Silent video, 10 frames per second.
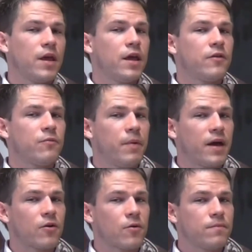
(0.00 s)
it is
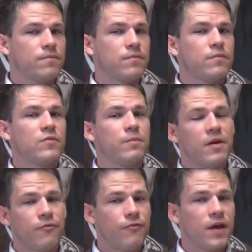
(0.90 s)
better to
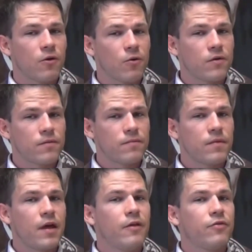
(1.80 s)
be feared
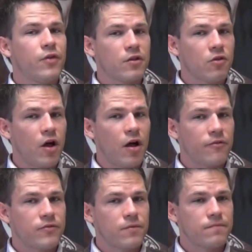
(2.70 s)
than
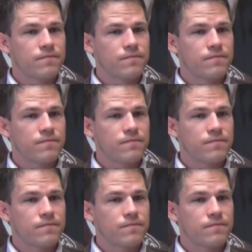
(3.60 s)
loved.